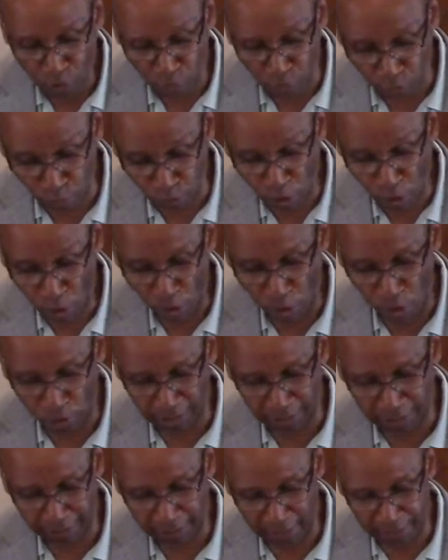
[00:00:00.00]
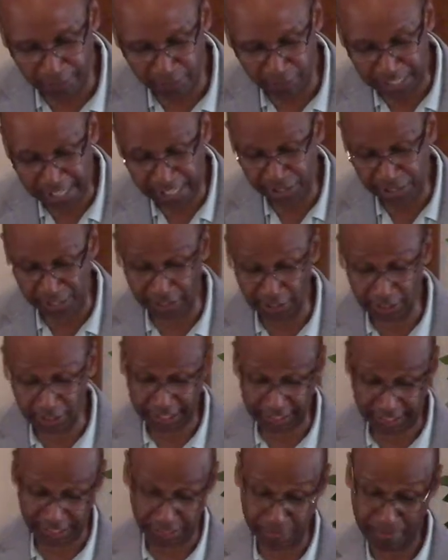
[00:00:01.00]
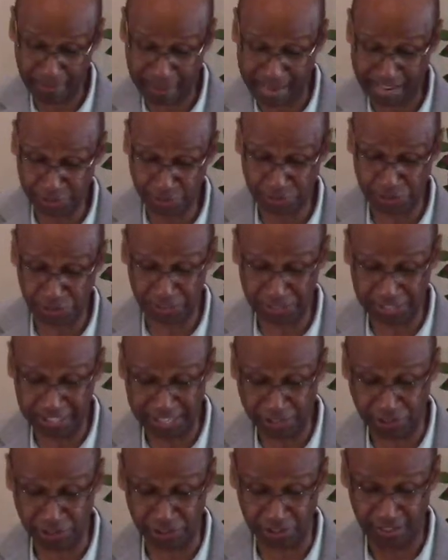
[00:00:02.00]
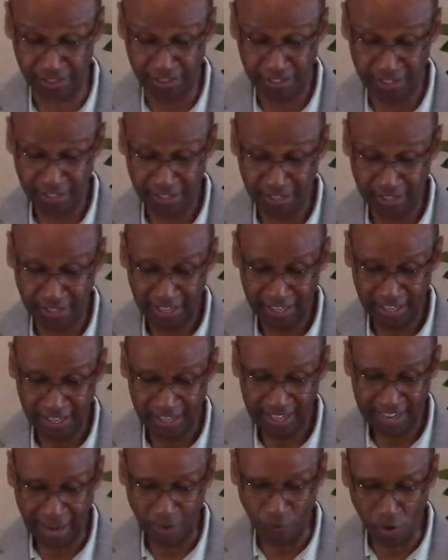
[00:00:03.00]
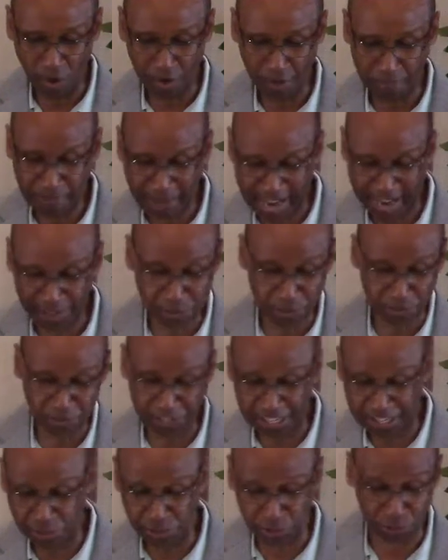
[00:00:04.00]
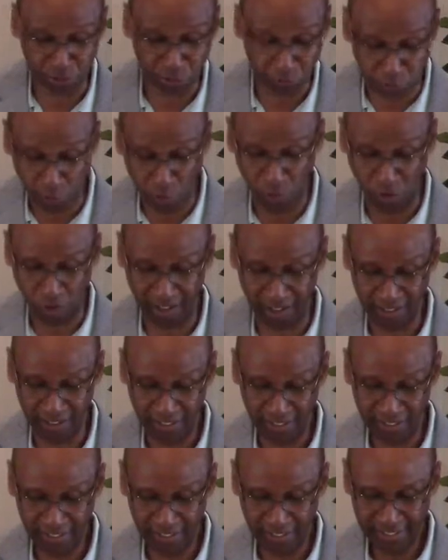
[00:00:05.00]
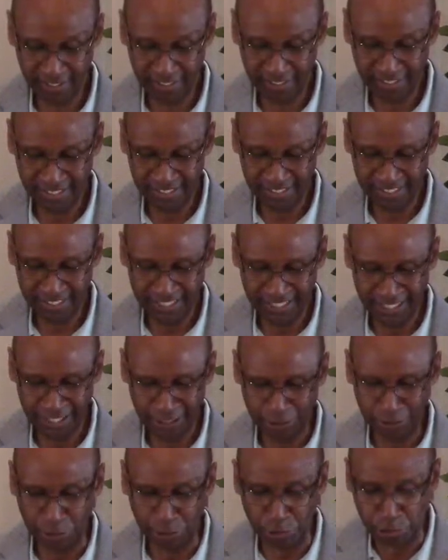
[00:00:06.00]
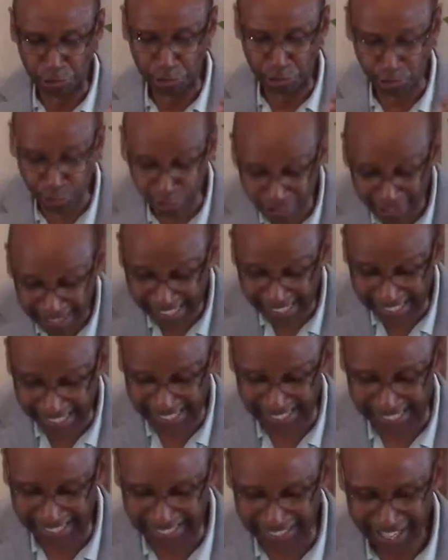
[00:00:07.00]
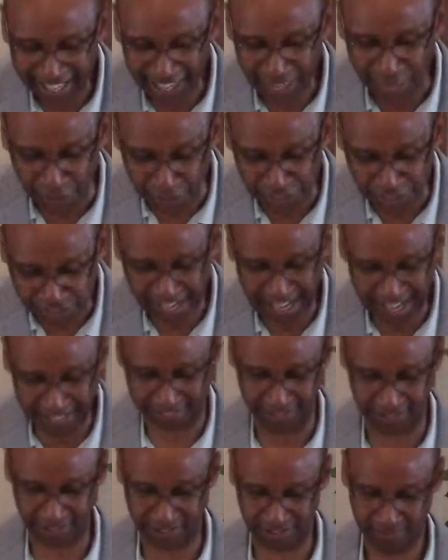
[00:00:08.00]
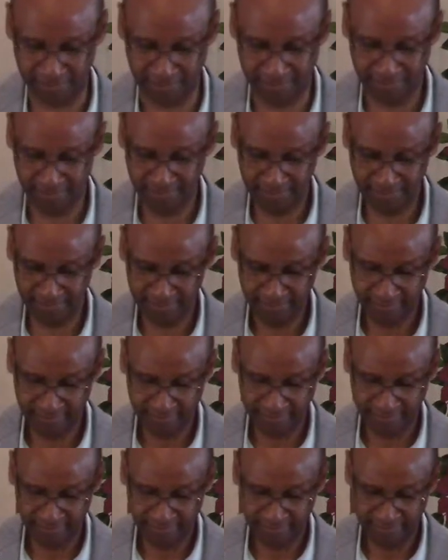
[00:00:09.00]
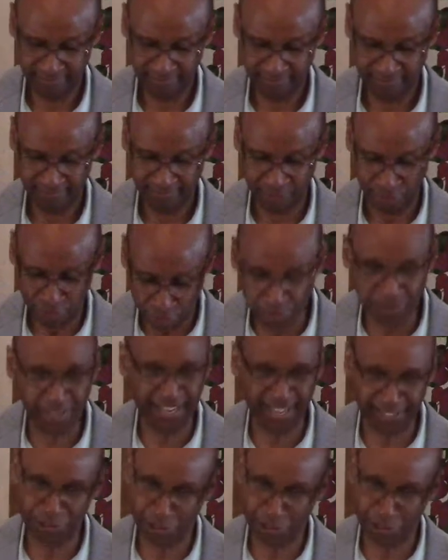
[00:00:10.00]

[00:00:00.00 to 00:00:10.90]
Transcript: role of, of teaching. Look at this pastor teacher. And what are pastor teachers for? To train the saints. You can't